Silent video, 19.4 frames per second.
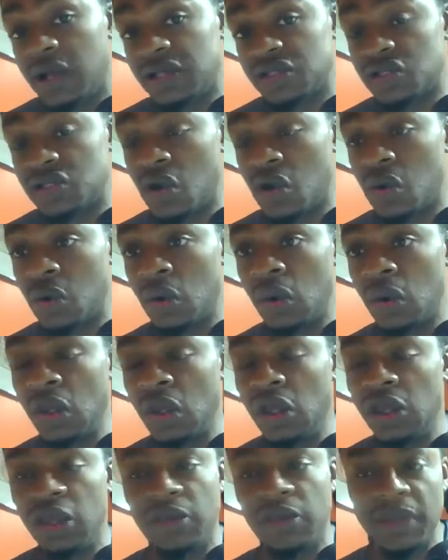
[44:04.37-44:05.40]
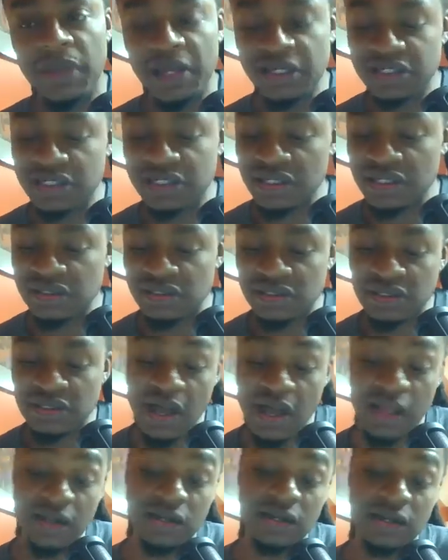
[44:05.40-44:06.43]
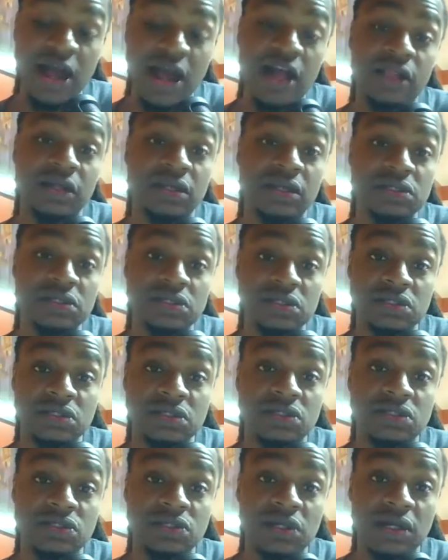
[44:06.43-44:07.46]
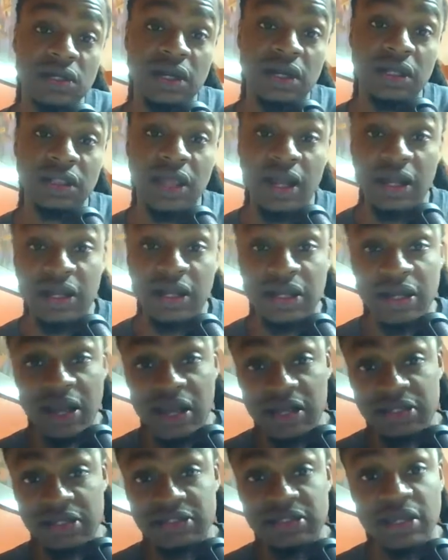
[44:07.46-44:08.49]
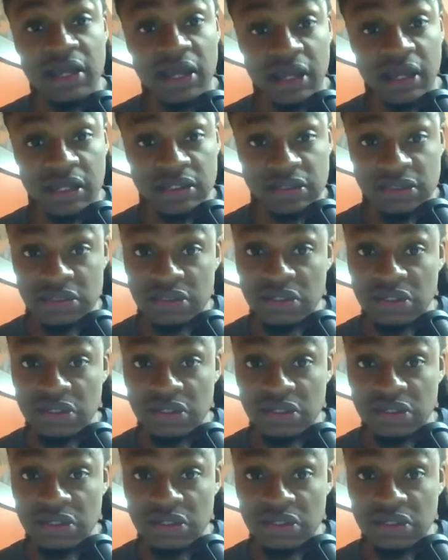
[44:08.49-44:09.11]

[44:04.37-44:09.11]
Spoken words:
So it makes sense. It's kind of analogous to like kinetic sand